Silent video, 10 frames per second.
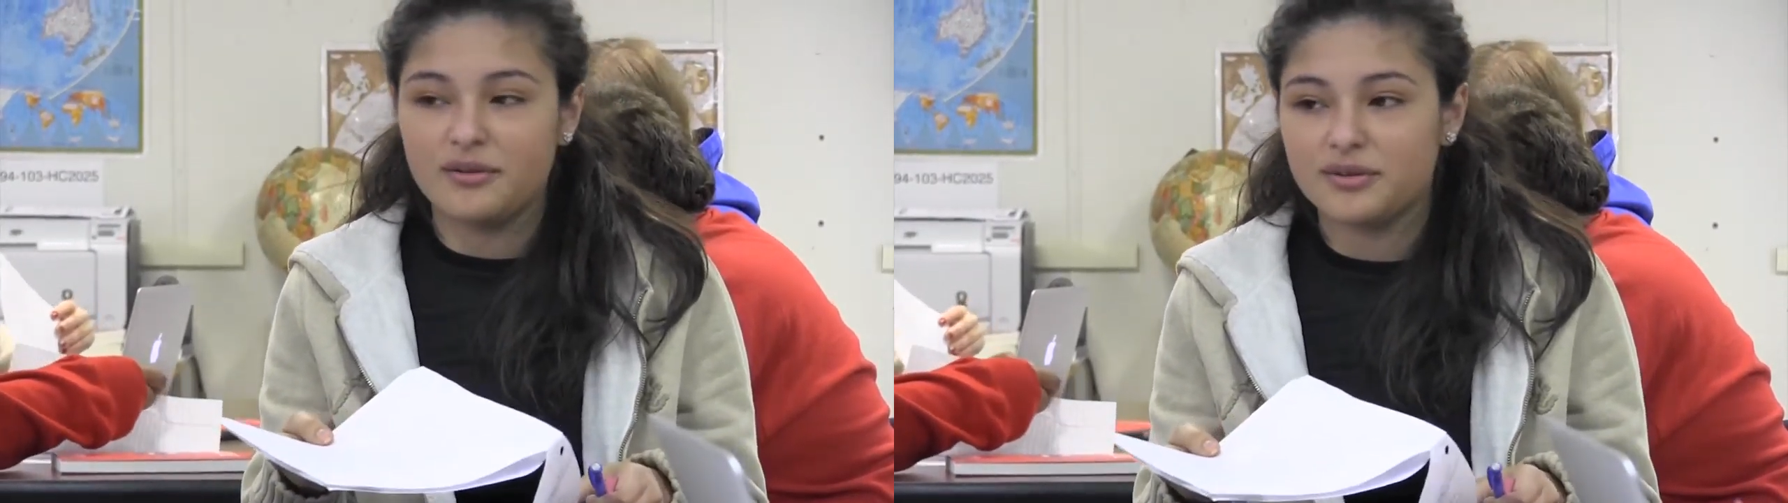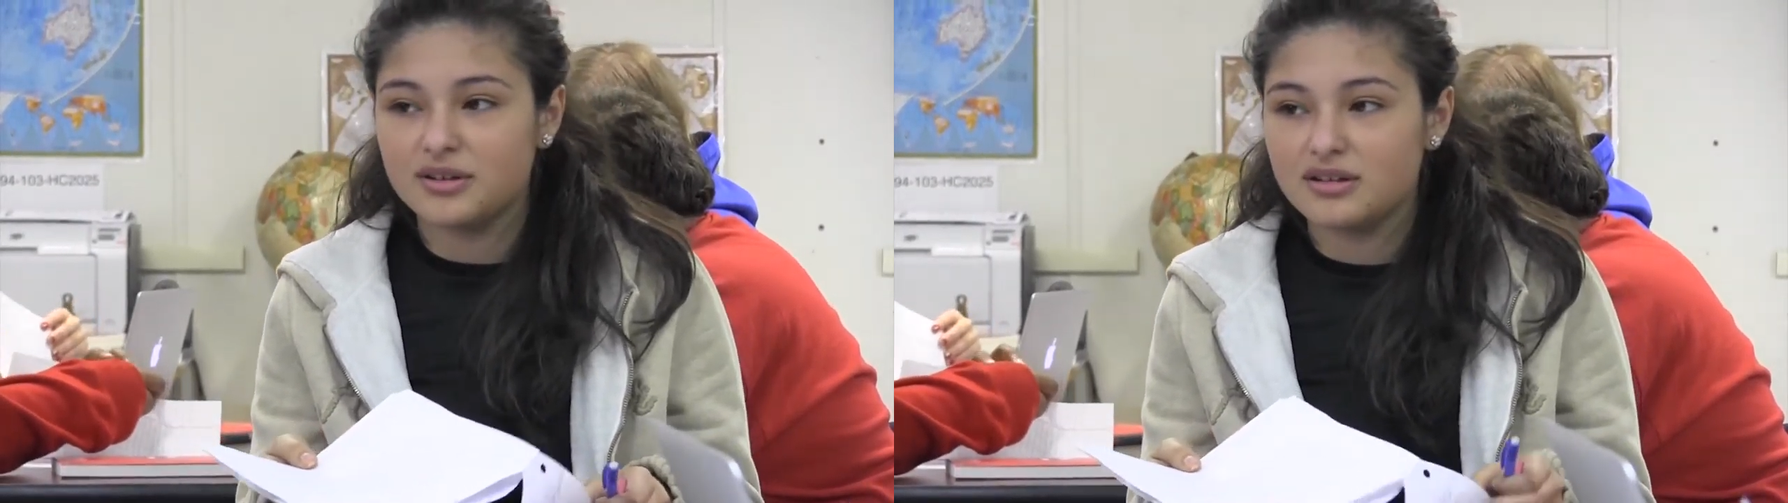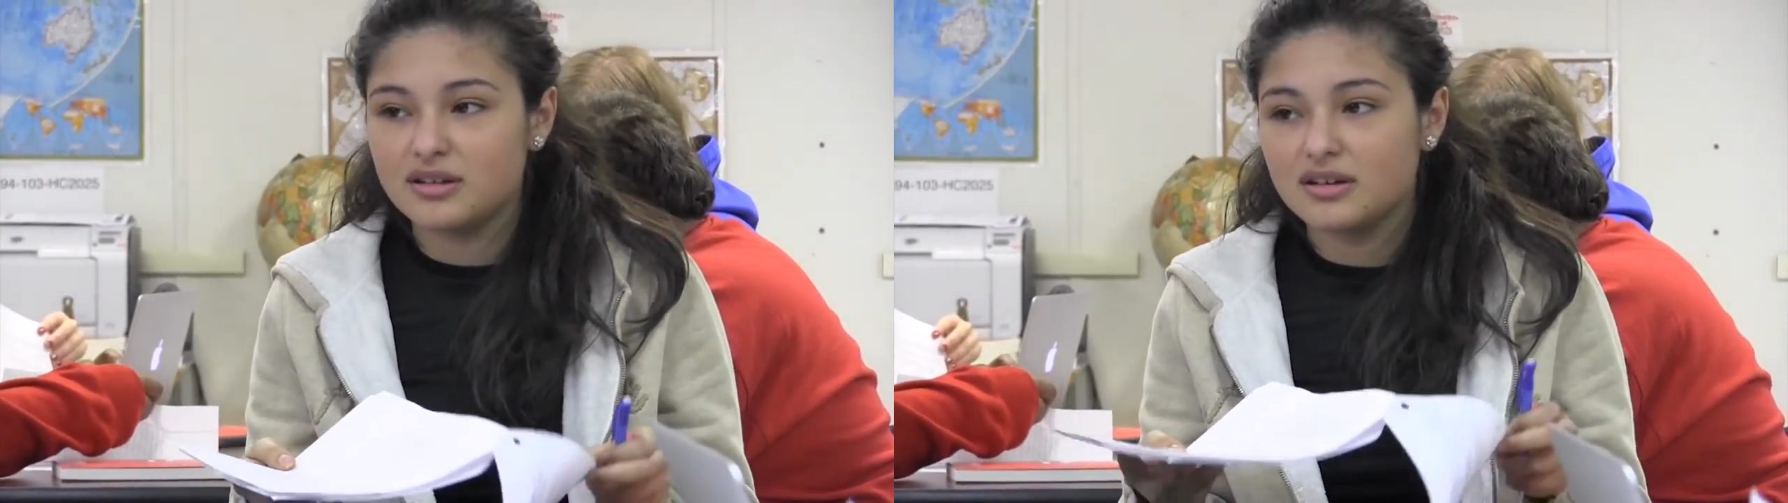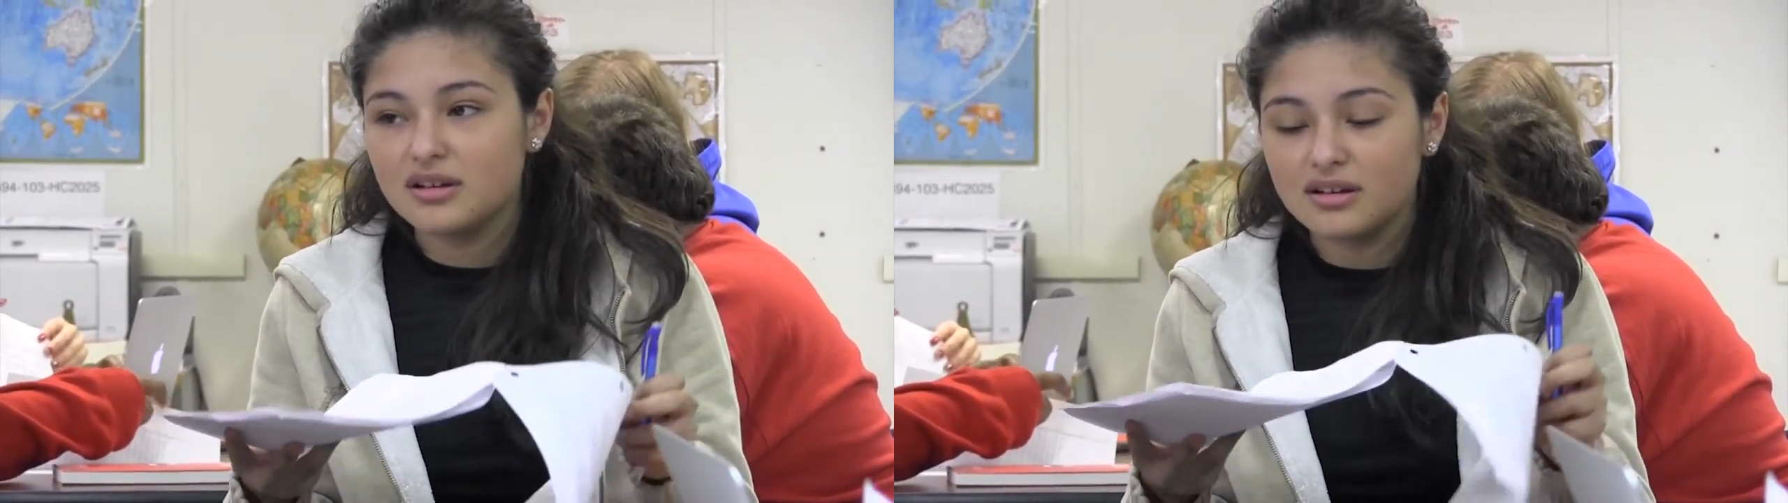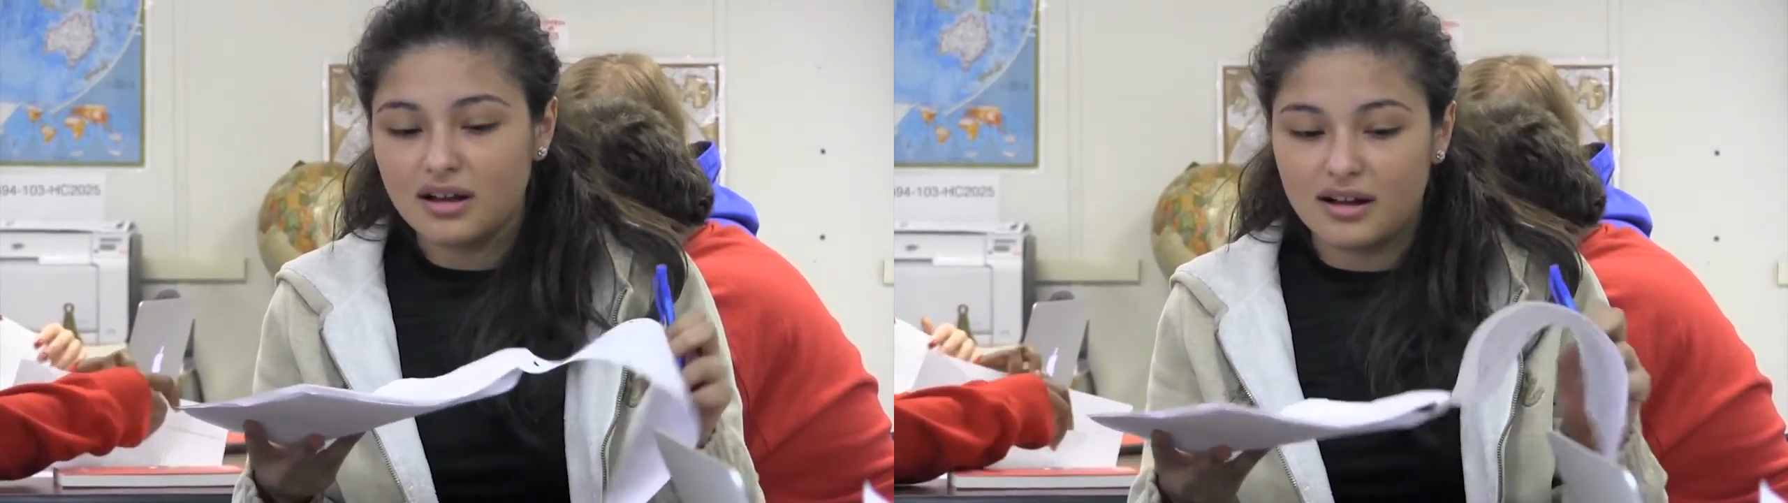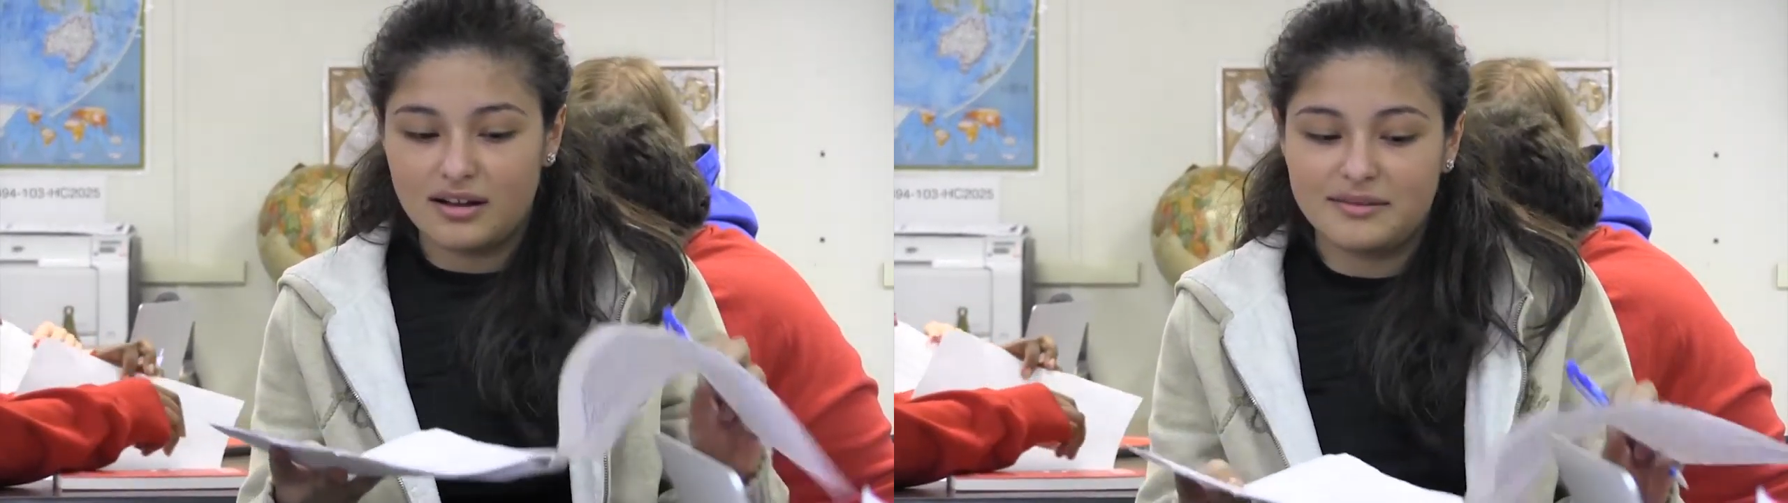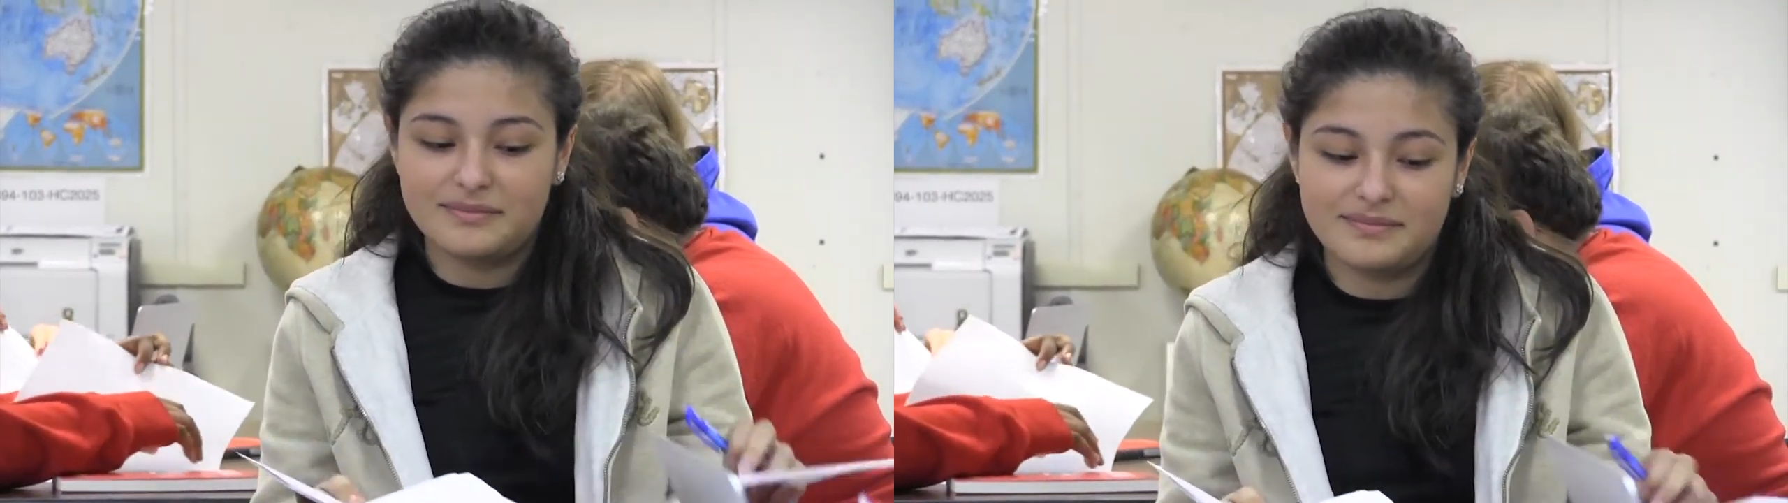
work and ours,